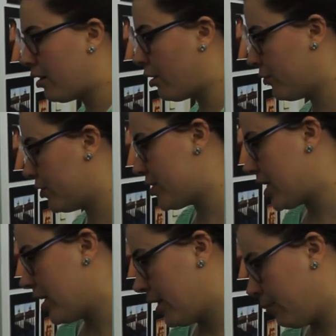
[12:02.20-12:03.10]
of the
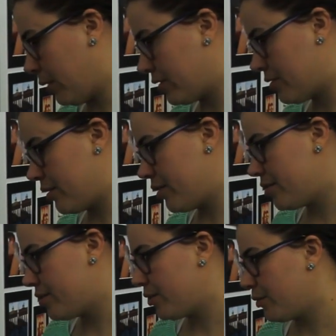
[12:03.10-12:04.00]
standing
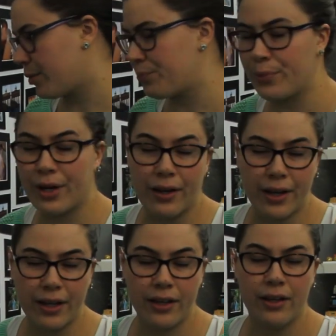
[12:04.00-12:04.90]
mixers, you can
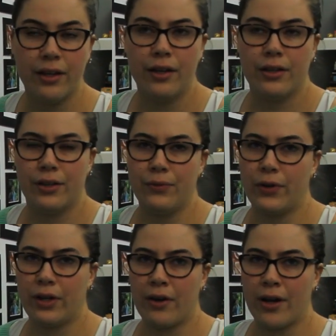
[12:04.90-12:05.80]
buy
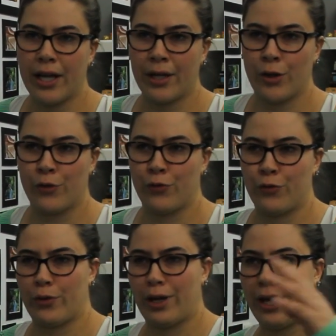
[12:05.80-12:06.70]
different kind of
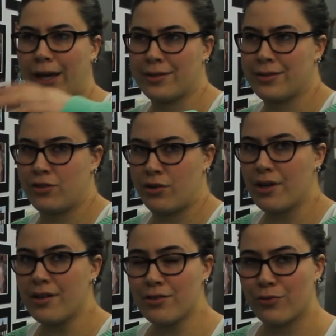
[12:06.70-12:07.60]

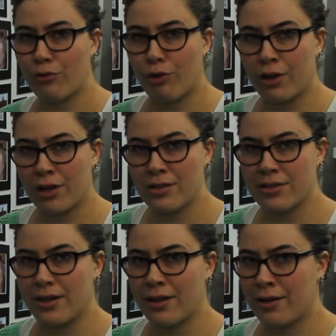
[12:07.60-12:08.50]
extras for
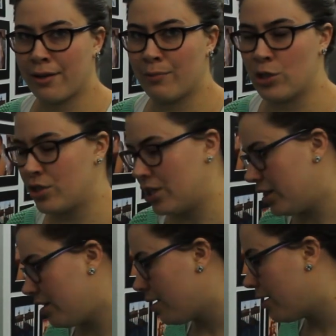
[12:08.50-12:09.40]
this machine.